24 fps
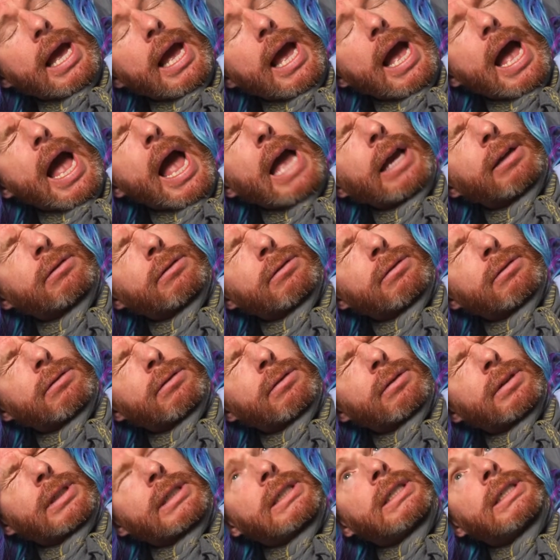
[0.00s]
I
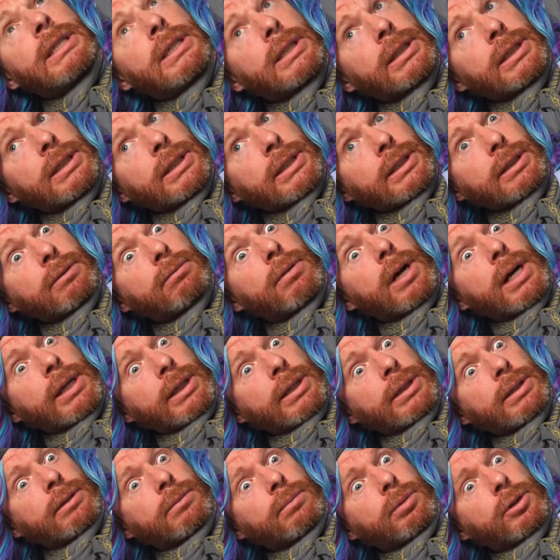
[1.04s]
really want
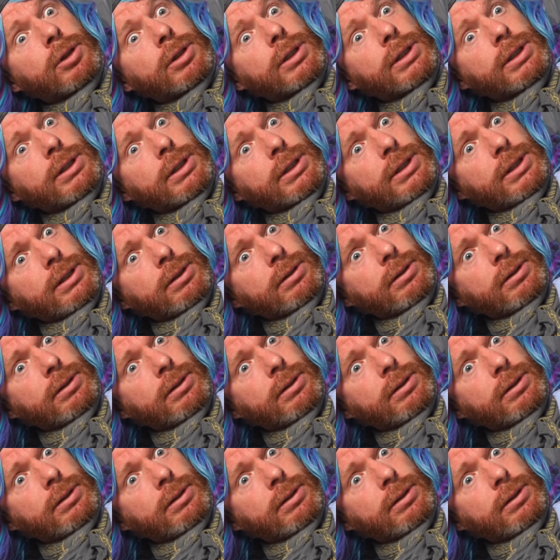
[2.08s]
an abortion.